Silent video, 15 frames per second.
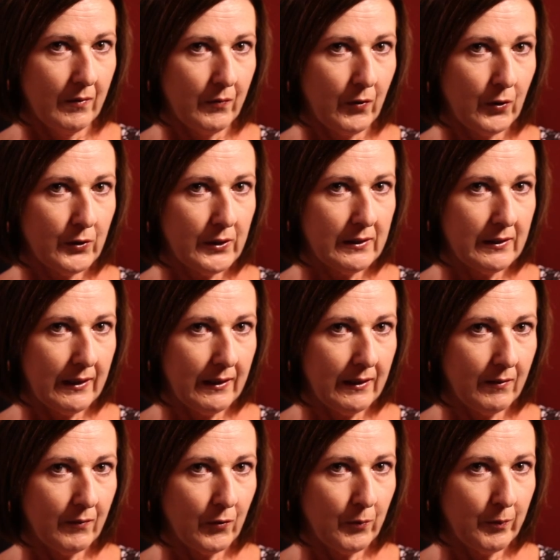First
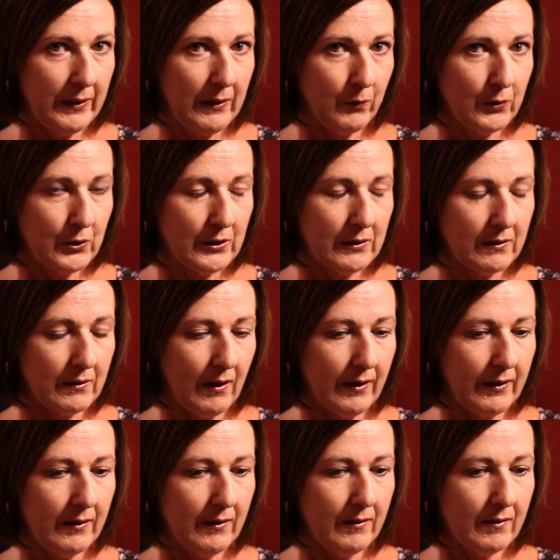thing for me, it was just
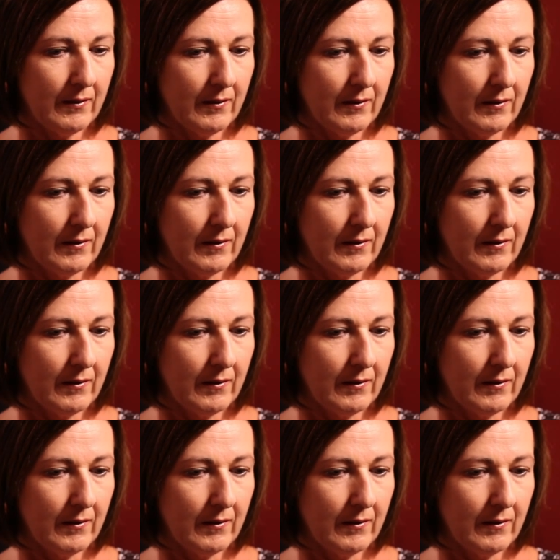like,